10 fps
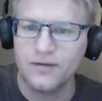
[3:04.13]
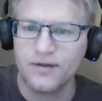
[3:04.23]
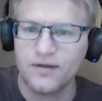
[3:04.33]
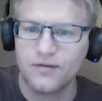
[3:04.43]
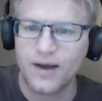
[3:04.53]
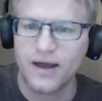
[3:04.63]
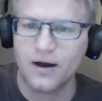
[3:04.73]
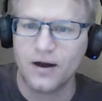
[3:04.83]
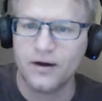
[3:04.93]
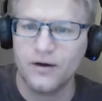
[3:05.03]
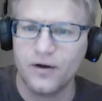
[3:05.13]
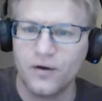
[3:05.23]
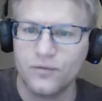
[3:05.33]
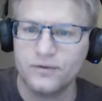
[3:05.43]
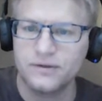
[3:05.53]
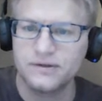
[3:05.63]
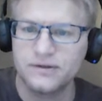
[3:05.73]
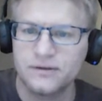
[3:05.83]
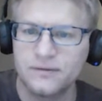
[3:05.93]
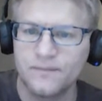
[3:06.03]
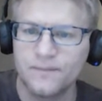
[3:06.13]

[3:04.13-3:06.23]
These are my unknowns,